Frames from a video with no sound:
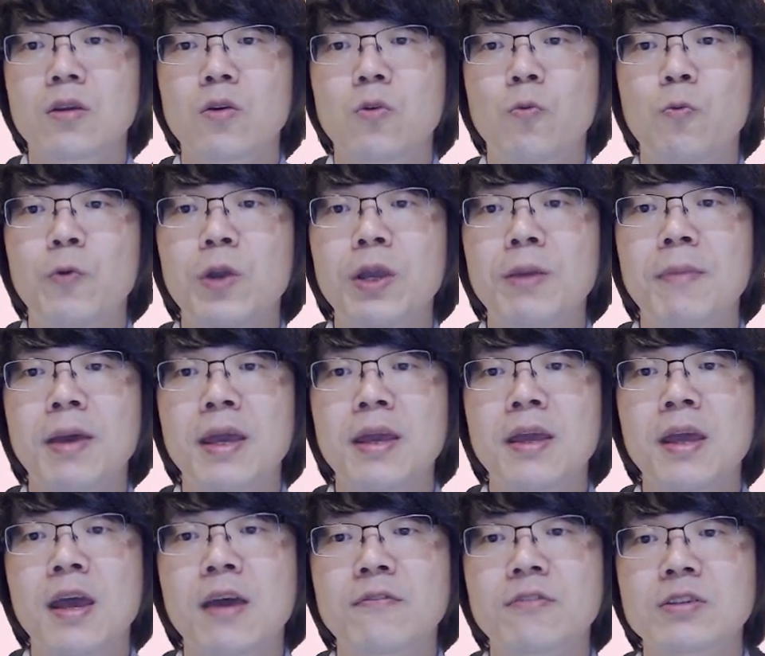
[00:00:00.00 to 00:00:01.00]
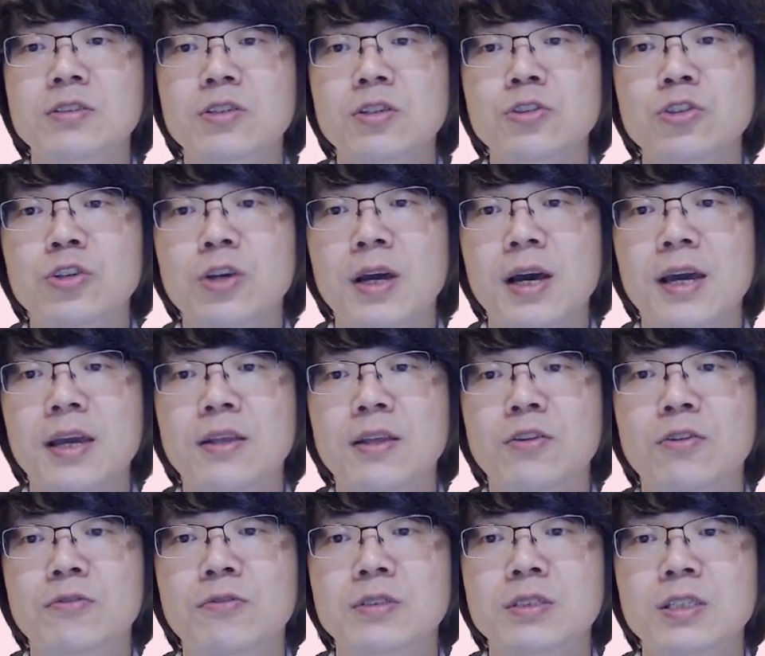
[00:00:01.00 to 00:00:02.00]
we may have such
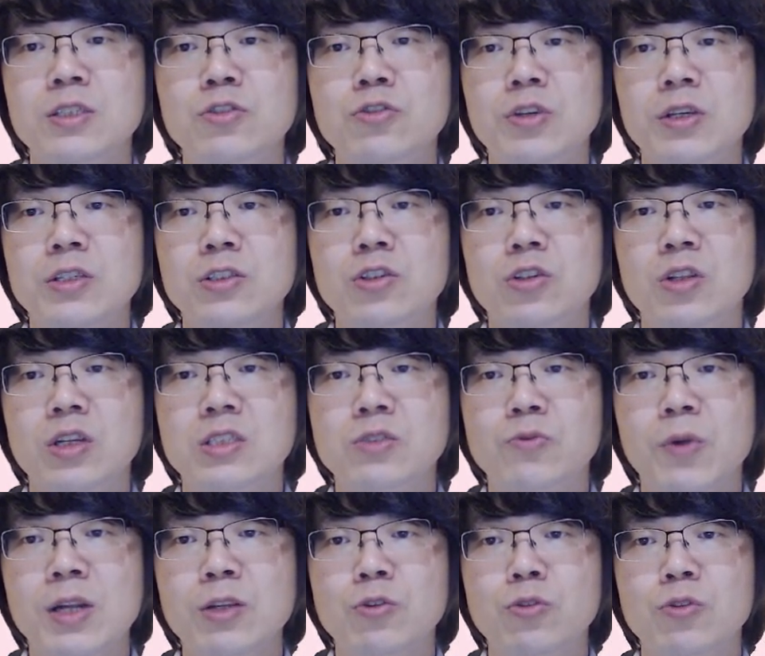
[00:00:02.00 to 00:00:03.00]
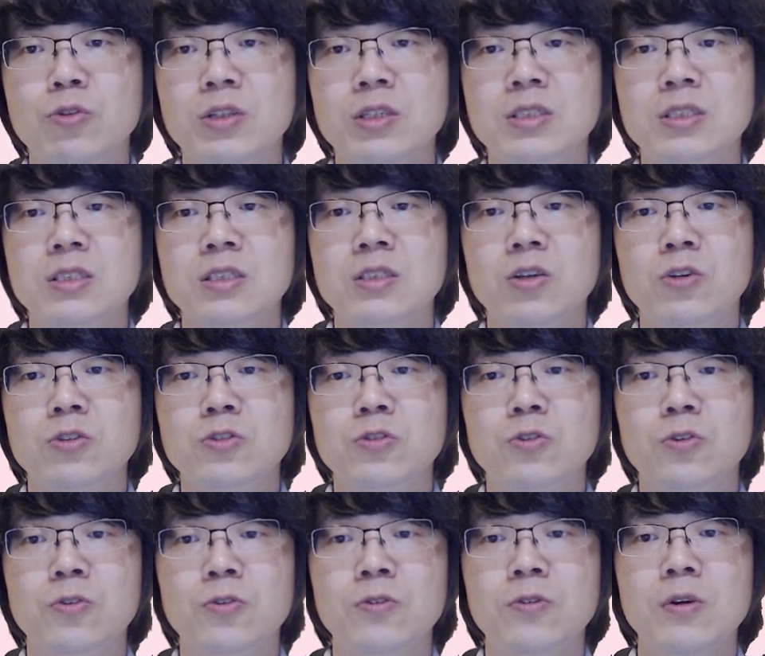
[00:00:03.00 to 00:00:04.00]
kind of a situation as well. You know, this is
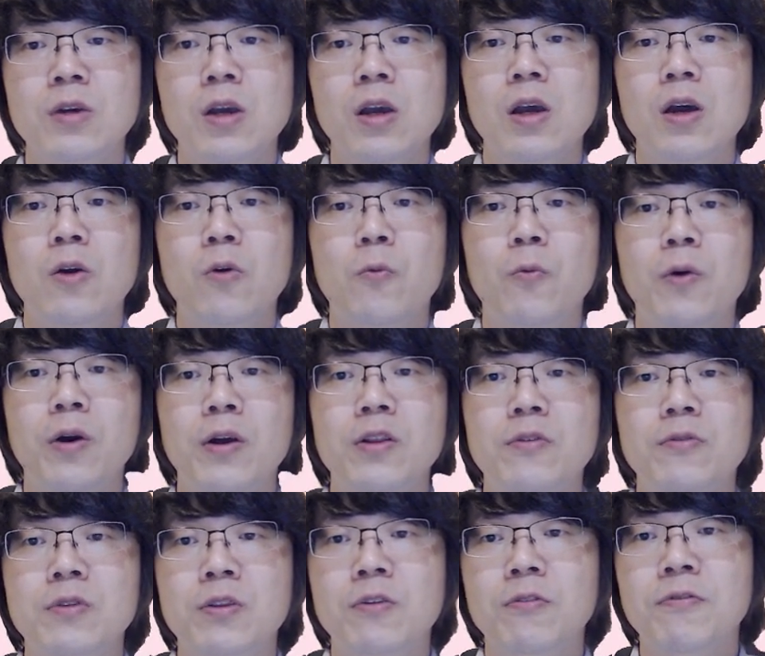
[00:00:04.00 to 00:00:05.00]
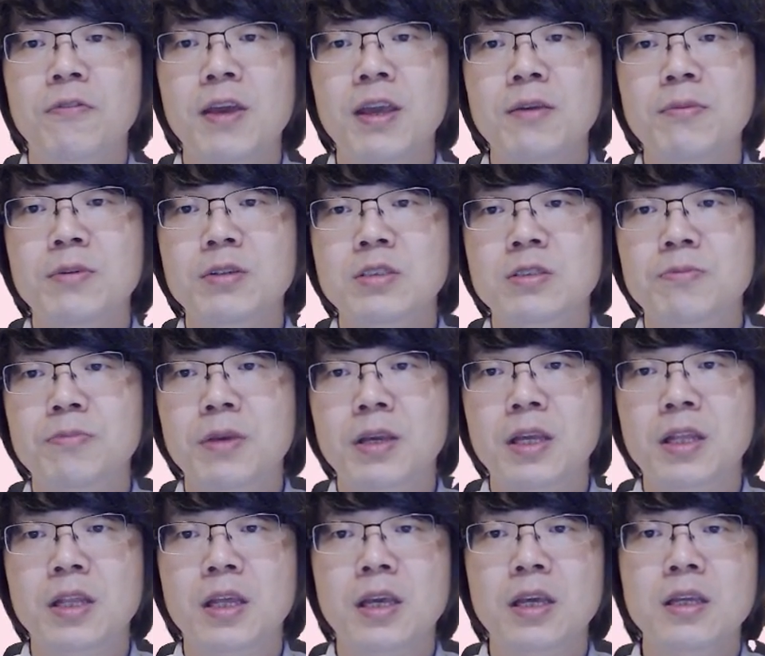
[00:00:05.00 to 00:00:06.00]
also one of the famous
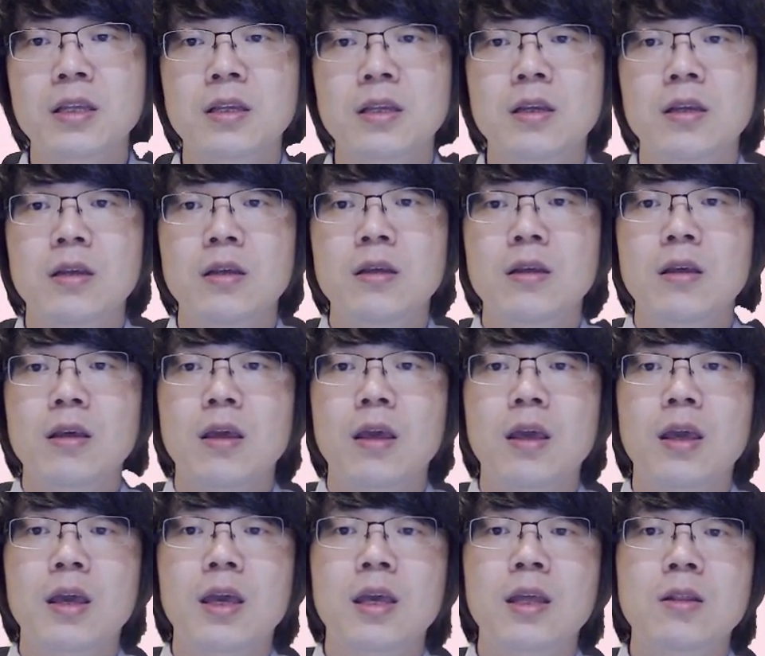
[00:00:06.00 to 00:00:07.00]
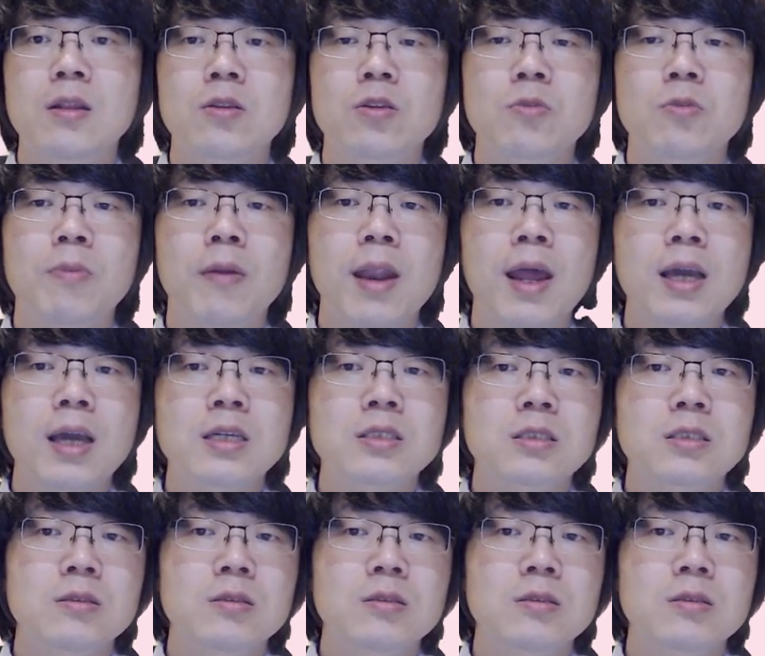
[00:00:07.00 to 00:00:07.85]
beginning. And the black's